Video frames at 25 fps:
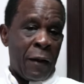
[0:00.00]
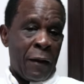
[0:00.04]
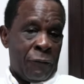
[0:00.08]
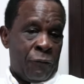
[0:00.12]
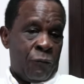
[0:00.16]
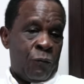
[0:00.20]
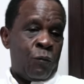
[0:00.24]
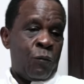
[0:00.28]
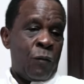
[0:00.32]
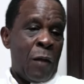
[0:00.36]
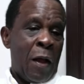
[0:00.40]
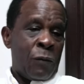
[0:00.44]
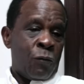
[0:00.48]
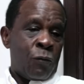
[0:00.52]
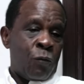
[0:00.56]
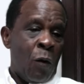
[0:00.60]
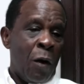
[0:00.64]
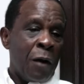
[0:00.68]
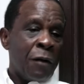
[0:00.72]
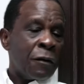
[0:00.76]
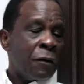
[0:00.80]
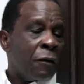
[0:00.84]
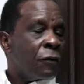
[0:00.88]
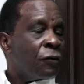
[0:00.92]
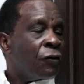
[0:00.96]
that
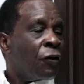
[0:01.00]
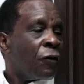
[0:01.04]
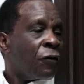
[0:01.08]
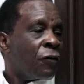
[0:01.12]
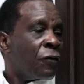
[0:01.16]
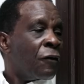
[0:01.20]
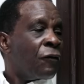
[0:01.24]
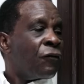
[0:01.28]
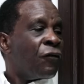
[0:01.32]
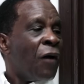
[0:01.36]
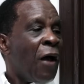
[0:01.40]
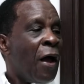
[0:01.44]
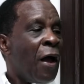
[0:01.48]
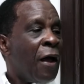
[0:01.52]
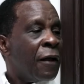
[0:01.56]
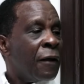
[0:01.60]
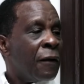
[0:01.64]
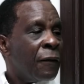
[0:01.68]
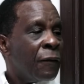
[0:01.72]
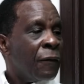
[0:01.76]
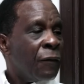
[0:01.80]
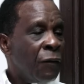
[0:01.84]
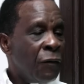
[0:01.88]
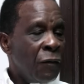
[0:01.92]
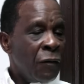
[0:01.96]
one could justify.
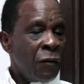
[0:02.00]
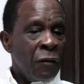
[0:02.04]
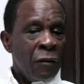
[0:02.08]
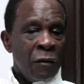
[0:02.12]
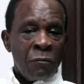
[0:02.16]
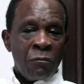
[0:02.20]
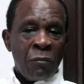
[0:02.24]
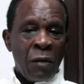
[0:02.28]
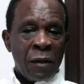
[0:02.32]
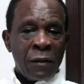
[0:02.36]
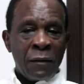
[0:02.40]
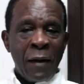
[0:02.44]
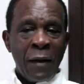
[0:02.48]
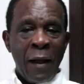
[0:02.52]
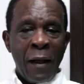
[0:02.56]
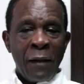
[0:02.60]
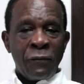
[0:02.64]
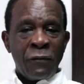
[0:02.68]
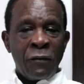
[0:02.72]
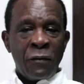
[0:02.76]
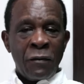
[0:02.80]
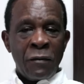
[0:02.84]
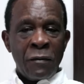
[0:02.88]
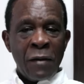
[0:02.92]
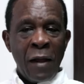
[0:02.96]
But
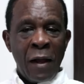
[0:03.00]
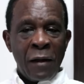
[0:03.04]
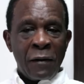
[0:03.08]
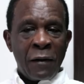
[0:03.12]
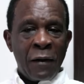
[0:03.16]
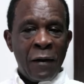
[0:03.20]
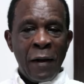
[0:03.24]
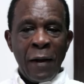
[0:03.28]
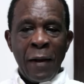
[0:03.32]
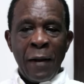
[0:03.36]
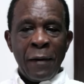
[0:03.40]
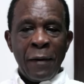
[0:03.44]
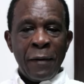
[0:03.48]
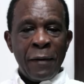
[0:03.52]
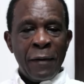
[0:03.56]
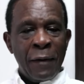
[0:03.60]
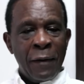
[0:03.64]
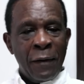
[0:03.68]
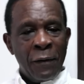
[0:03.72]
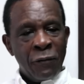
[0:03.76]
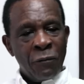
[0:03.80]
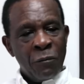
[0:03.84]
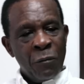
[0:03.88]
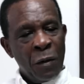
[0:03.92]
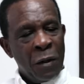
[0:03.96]
that clearly
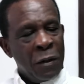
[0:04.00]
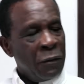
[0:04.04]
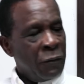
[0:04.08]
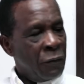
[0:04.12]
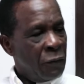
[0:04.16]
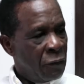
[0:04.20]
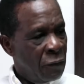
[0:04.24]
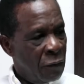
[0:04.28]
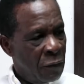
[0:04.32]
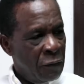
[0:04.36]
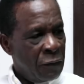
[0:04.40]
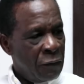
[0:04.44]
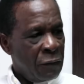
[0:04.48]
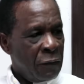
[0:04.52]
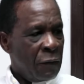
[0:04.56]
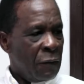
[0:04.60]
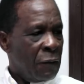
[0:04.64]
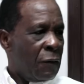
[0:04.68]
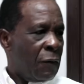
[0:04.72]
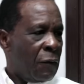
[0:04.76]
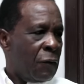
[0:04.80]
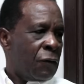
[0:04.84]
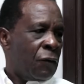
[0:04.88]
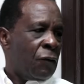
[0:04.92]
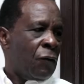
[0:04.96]
has been
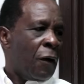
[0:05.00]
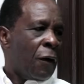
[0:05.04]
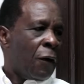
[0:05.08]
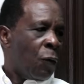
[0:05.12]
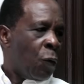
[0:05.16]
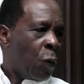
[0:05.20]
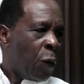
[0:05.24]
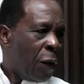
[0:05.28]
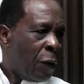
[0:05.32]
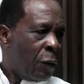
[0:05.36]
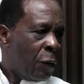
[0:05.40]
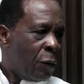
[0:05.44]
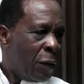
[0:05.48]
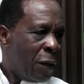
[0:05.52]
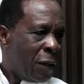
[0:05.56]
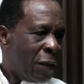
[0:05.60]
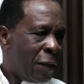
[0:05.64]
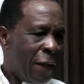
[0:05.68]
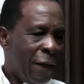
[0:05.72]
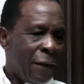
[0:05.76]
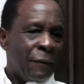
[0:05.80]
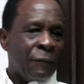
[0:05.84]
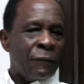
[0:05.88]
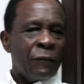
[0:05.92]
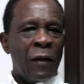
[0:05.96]
done away with,
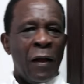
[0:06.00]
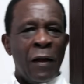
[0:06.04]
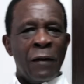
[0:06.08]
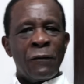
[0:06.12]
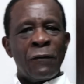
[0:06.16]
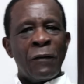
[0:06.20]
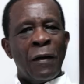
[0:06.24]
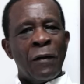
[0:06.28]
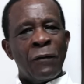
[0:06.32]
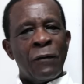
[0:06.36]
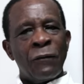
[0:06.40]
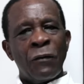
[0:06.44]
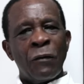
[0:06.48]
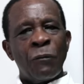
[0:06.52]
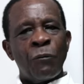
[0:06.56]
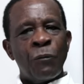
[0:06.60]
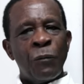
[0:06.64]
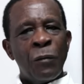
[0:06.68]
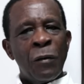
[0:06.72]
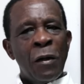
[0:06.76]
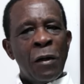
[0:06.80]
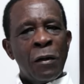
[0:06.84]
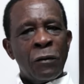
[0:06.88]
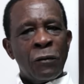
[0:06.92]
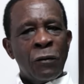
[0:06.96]
and
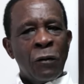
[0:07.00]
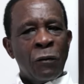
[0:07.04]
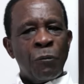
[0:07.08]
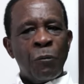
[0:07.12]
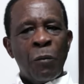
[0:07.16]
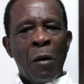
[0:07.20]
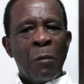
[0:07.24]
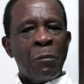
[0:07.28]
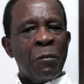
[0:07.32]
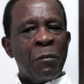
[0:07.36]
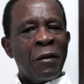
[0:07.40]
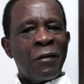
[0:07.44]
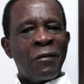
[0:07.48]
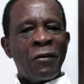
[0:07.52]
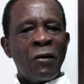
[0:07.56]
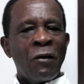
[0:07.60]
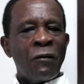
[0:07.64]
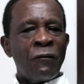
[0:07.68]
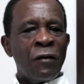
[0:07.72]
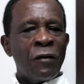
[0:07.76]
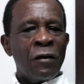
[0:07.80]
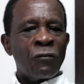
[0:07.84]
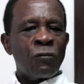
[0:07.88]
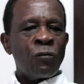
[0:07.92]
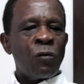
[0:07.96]
the public
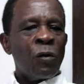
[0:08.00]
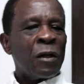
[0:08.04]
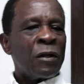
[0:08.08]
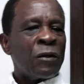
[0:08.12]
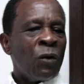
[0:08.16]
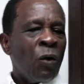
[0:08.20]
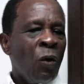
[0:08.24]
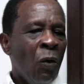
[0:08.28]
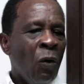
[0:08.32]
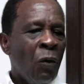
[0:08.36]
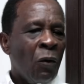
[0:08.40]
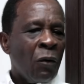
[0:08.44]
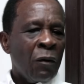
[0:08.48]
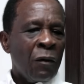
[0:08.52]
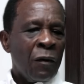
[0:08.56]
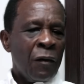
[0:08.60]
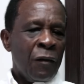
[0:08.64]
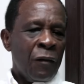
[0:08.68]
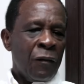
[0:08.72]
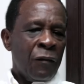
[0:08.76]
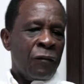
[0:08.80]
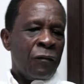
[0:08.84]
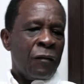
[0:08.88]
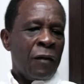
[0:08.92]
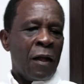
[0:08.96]
servants will know
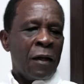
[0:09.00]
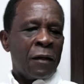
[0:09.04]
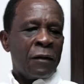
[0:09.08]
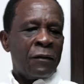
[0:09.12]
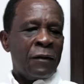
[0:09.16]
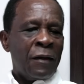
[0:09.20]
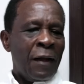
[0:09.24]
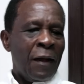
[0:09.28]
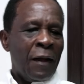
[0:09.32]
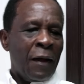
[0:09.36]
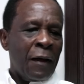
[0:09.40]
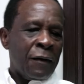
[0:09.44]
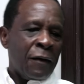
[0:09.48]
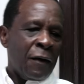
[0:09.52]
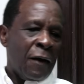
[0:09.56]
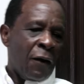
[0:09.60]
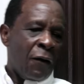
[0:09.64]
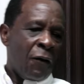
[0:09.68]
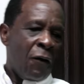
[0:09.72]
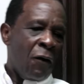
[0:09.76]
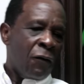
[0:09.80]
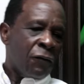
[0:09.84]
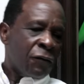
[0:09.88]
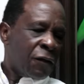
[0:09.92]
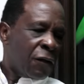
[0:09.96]
that they are the
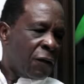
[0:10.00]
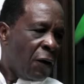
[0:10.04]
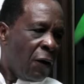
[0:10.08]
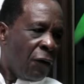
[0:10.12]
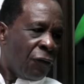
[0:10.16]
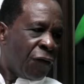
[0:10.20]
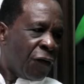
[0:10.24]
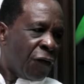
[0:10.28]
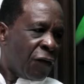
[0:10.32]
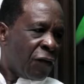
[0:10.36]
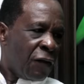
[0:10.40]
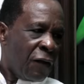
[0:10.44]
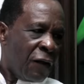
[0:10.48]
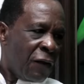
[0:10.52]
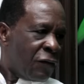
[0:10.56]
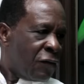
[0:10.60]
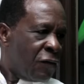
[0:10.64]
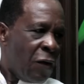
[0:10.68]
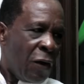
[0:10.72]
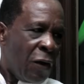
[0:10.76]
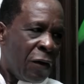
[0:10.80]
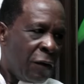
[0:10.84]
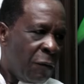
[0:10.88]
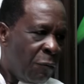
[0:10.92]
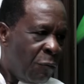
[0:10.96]
accounting officers,
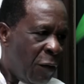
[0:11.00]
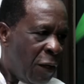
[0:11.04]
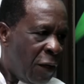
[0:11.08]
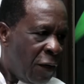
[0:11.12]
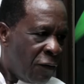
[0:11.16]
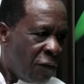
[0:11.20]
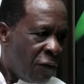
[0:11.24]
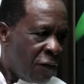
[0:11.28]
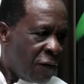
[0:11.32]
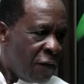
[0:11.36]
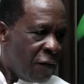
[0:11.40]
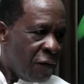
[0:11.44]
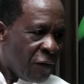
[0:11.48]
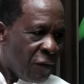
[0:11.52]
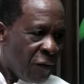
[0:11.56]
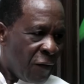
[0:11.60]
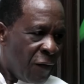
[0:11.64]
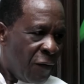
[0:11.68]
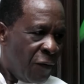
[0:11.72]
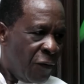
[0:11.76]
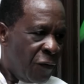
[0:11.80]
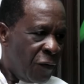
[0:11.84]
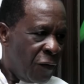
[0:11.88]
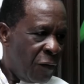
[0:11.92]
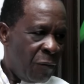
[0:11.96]
not the ministers.
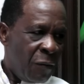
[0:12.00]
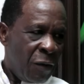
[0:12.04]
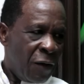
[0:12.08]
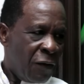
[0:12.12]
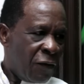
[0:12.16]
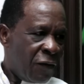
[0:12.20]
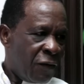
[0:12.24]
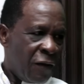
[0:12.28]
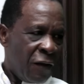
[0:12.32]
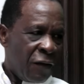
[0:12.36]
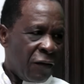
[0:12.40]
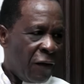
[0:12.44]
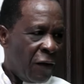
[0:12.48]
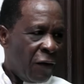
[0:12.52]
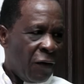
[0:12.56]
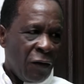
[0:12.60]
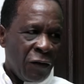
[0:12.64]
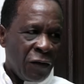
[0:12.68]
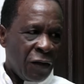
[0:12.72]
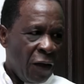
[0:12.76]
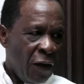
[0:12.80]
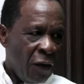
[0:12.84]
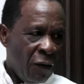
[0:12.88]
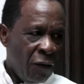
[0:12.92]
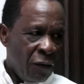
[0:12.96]
The ministers are not
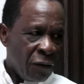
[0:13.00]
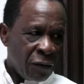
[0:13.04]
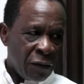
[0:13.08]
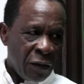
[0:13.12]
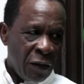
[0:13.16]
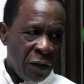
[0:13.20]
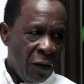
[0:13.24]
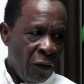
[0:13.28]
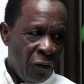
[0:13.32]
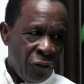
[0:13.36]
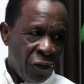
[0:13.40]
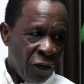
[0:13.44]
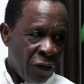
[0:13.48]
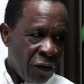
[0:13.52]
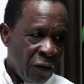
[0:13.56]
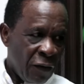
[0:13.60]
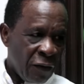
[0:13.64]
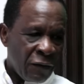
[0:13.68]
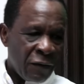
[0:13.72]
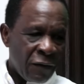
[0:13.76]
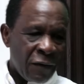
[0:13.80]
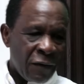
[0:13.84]
the accounting officers,